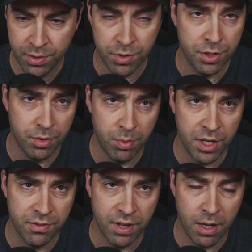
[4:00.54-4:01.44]
which is an
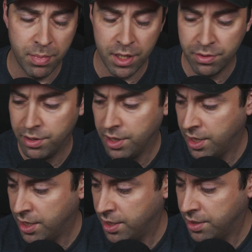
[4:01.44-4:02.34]
abrasive compound,
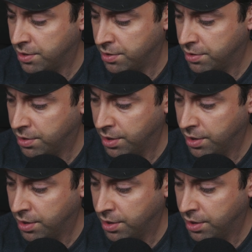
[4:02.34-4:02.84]
and